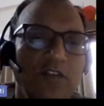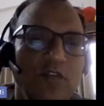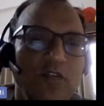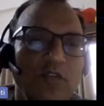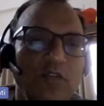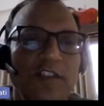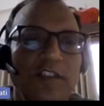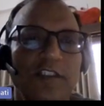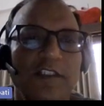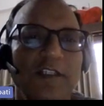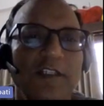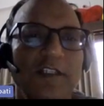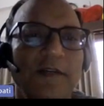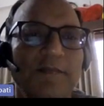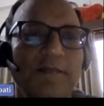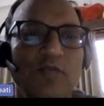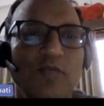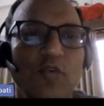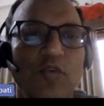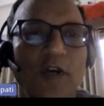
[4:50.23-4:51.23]
So this is
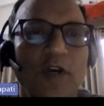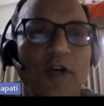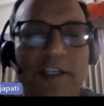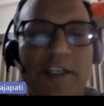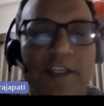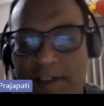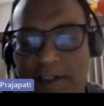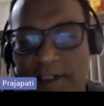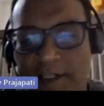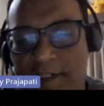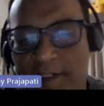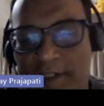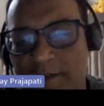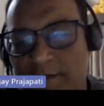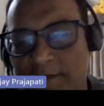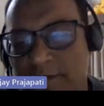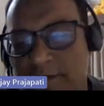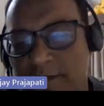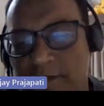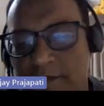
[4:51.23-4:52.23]
a flow I have created.
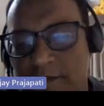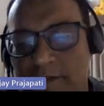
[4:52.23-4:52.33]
